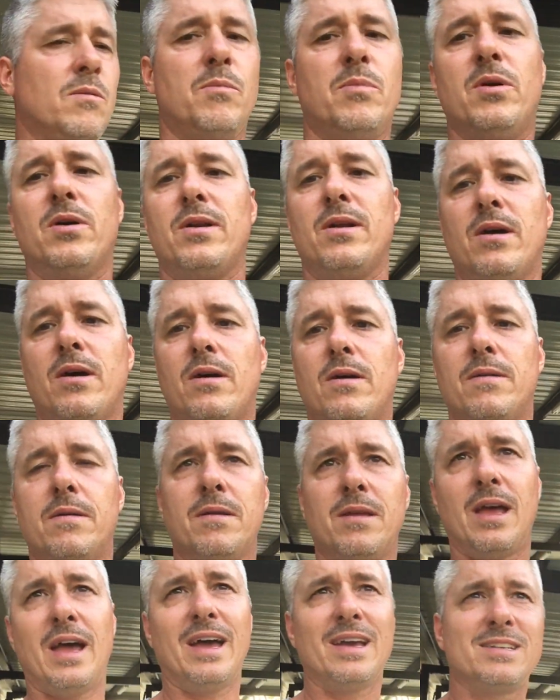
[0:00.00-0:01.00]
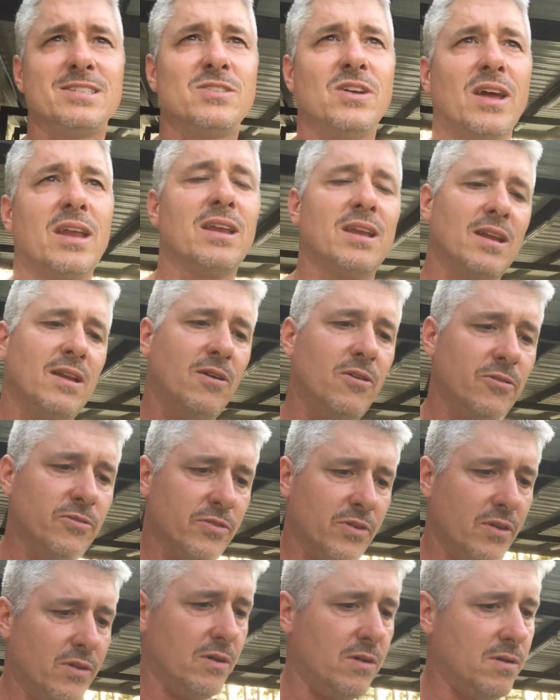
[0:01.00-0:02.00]
But uh, I extracted
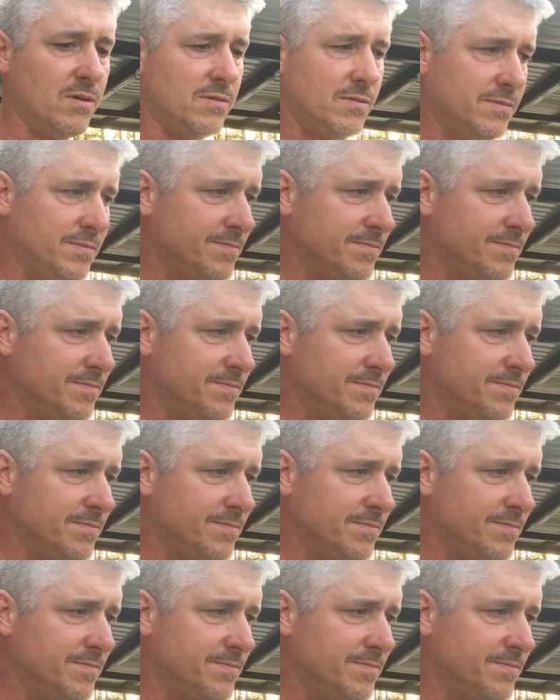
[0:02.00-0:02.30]
those uh,